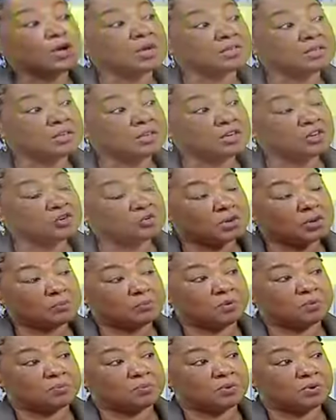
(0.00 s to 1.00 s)
you actually
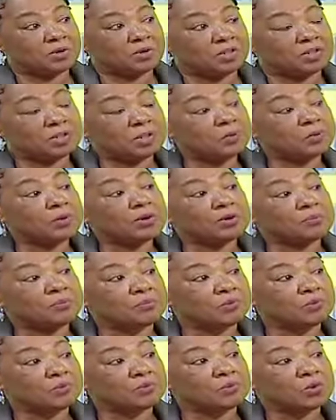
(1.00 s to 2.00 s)
train people, they will
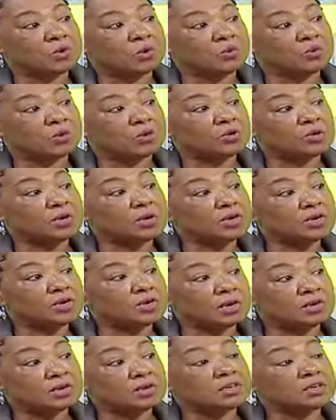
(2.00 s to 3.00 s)
improve. We are doing it
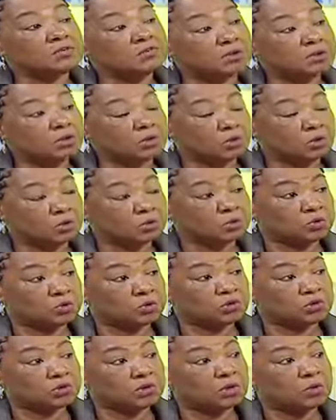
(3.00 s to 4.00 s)
in other different
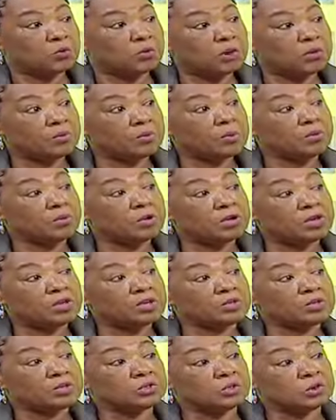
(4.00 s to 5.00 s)
hospitals where we are going
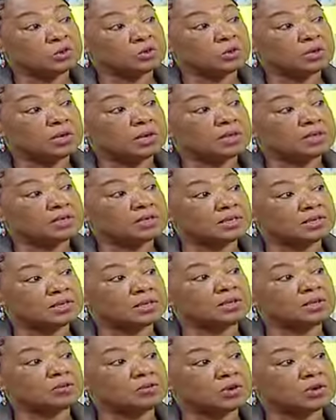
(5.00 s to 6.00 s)
into each hospital and
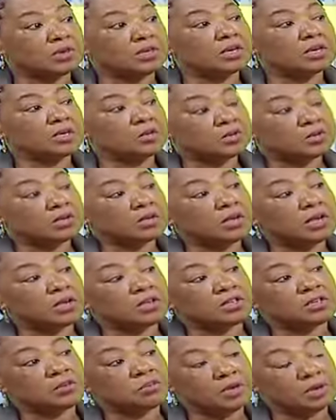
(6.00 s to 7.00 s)
taking training into
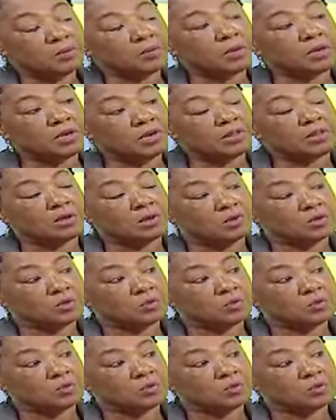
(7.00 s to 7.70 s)
each department in the